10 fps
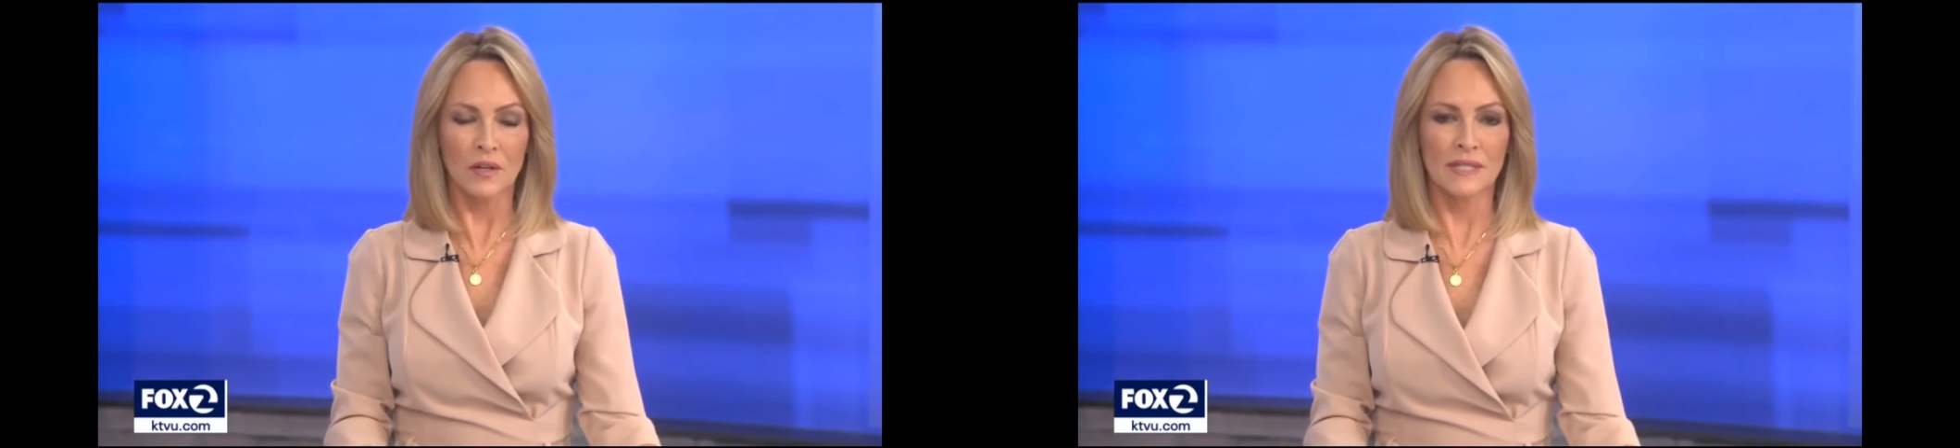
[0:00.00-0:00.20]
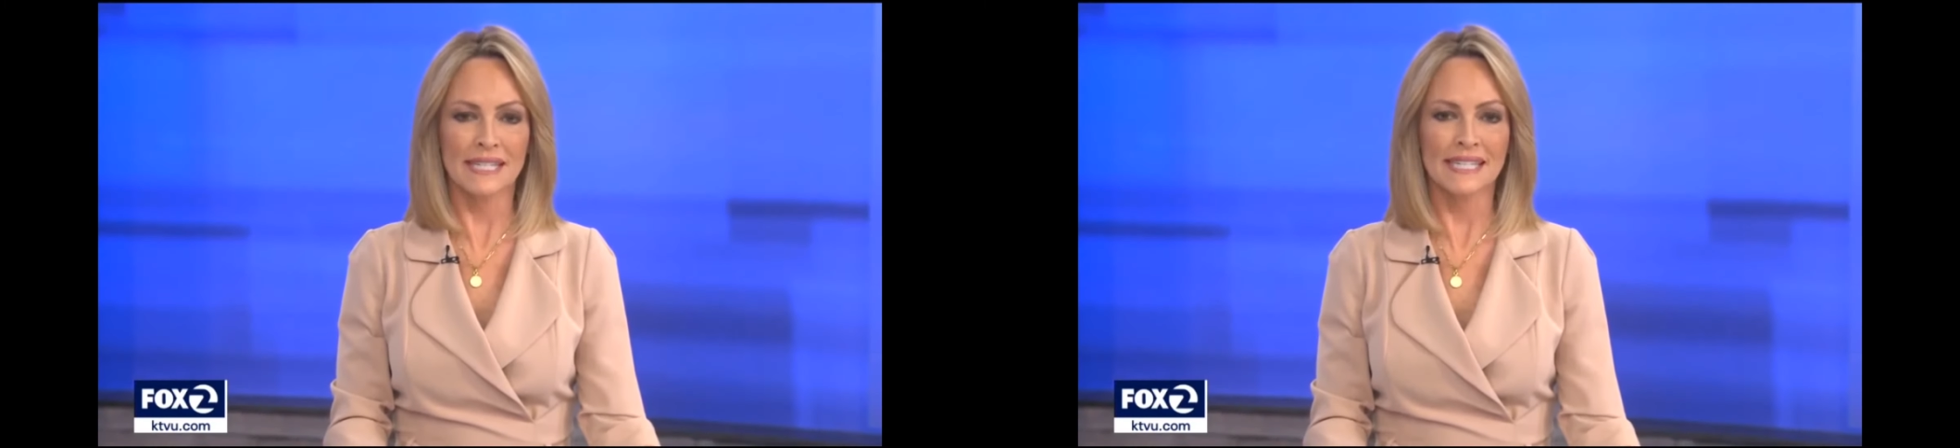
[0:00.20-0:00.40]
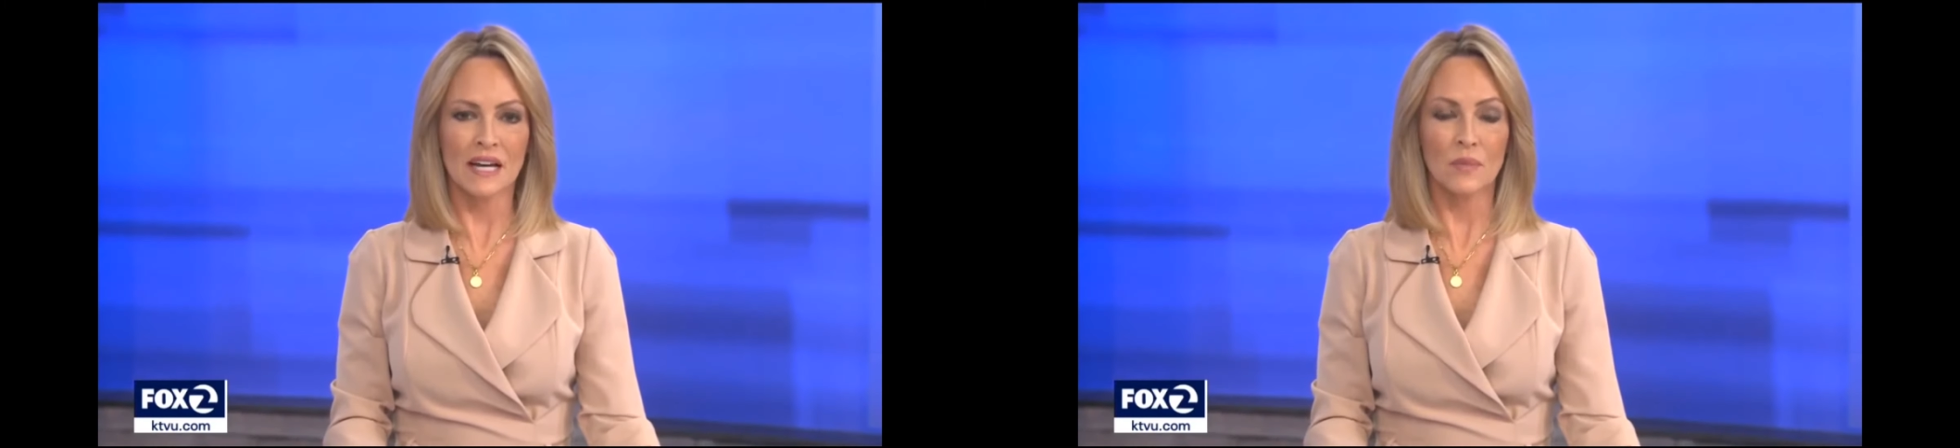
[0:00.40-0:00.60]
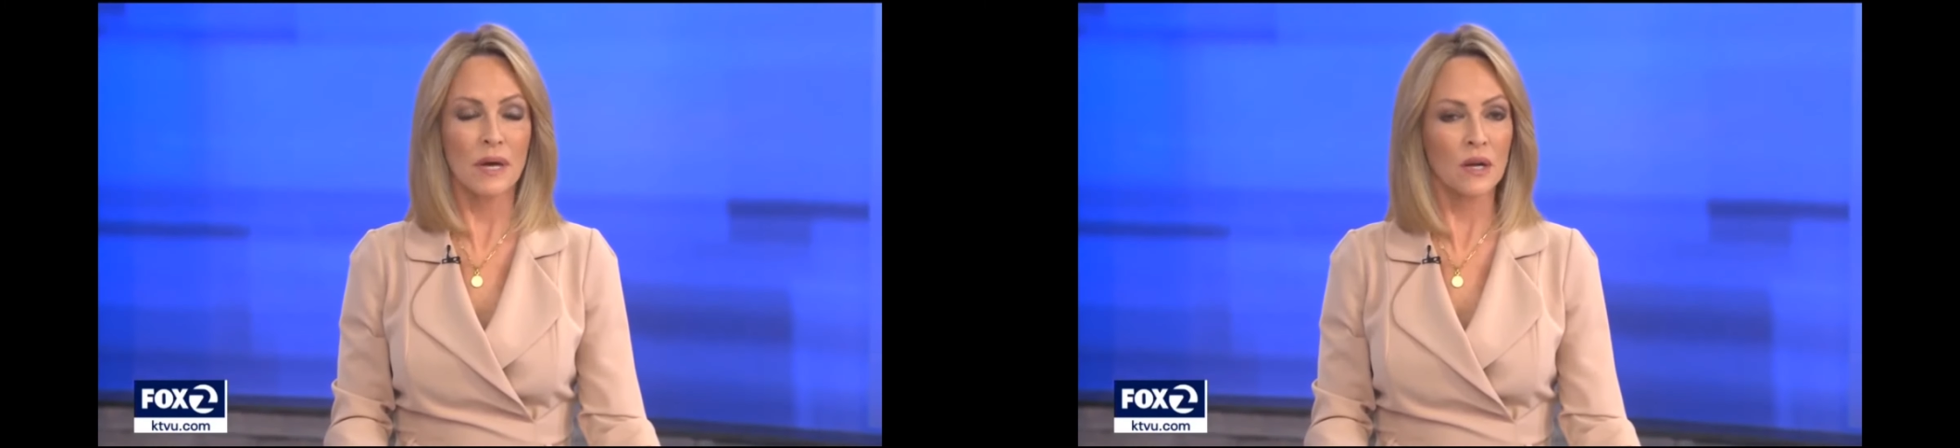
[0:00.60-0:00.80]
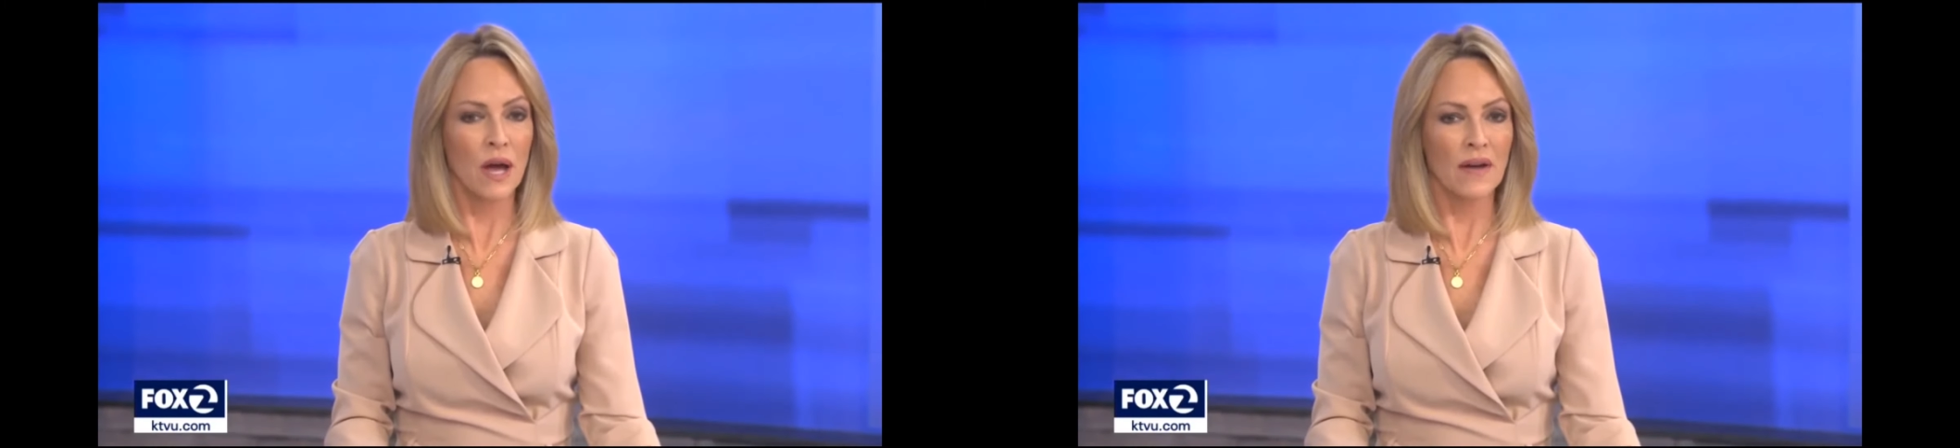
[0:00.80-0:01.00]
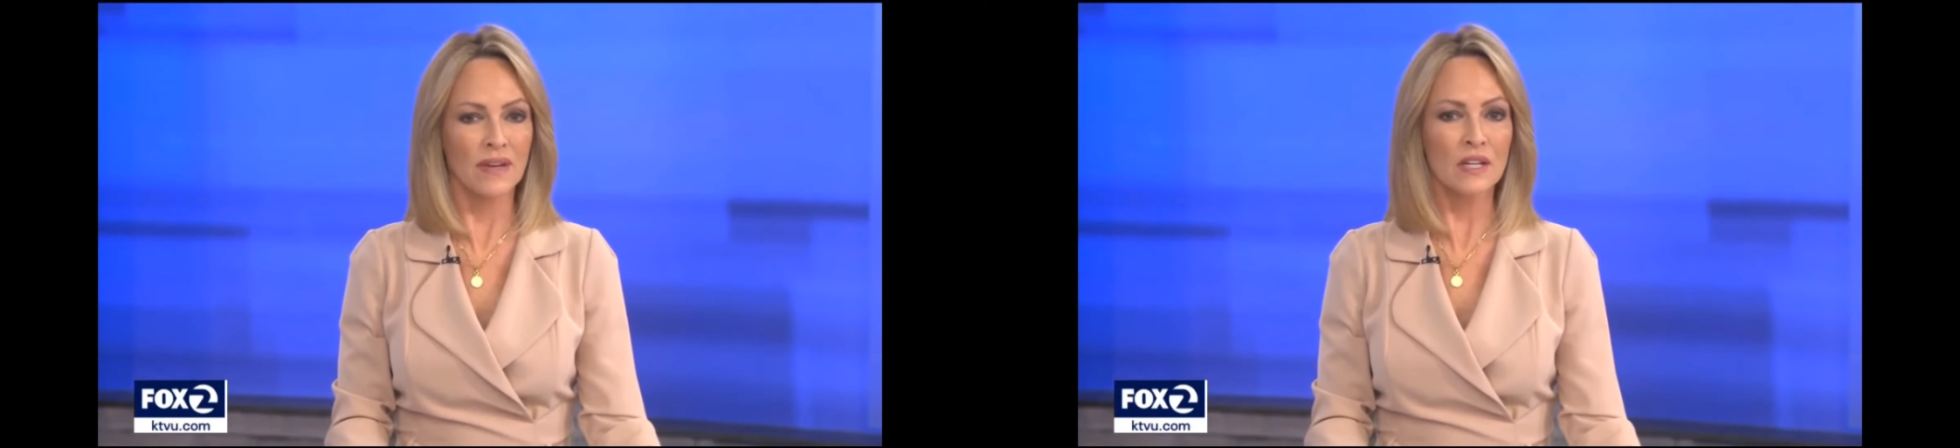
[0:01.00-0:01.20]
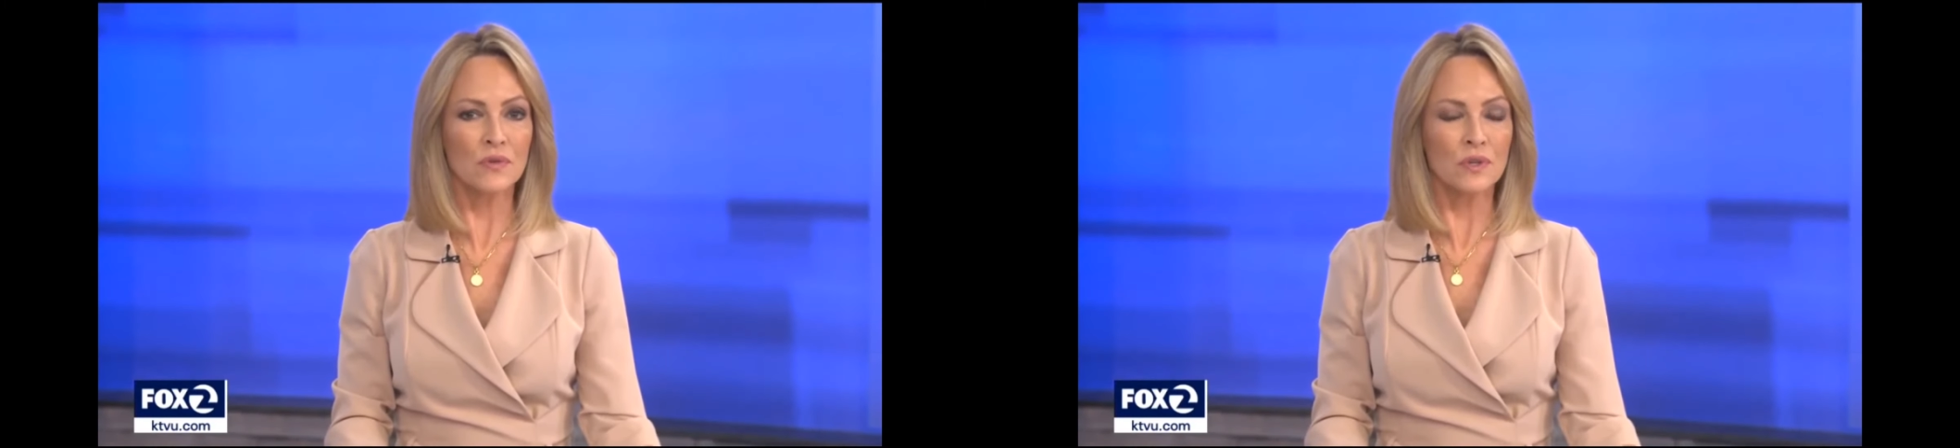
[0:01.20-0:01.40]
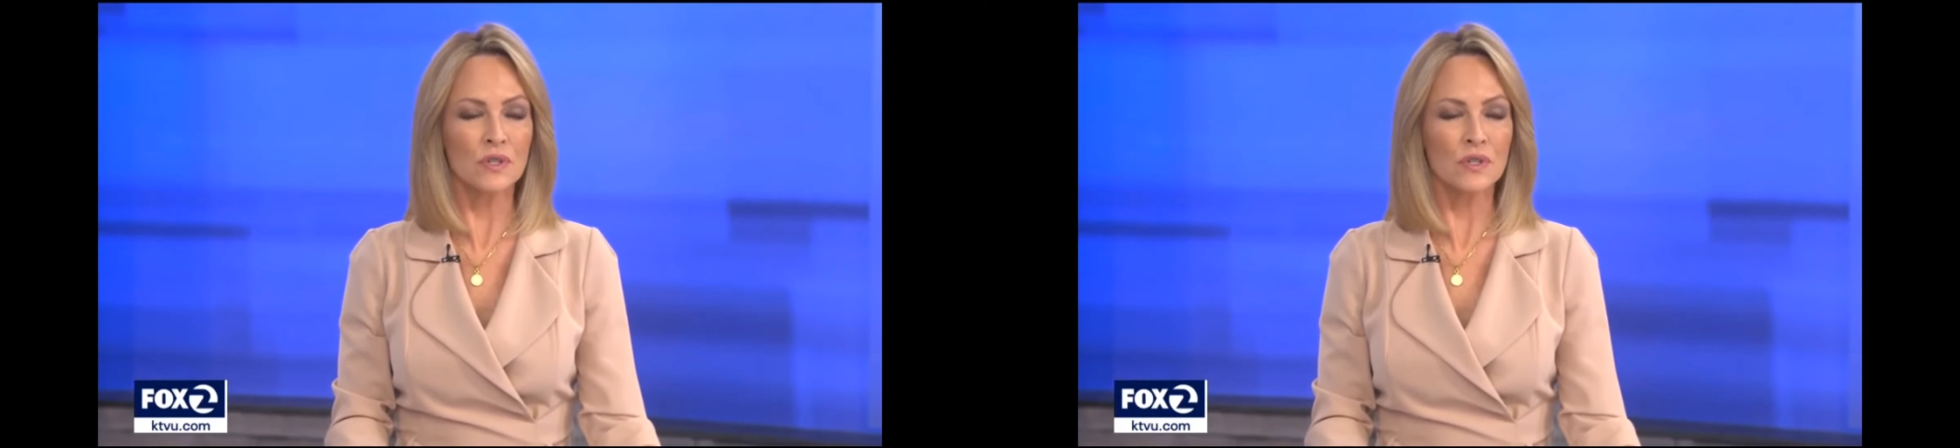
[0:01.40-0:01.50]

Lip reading: lawmakers in Sacramento have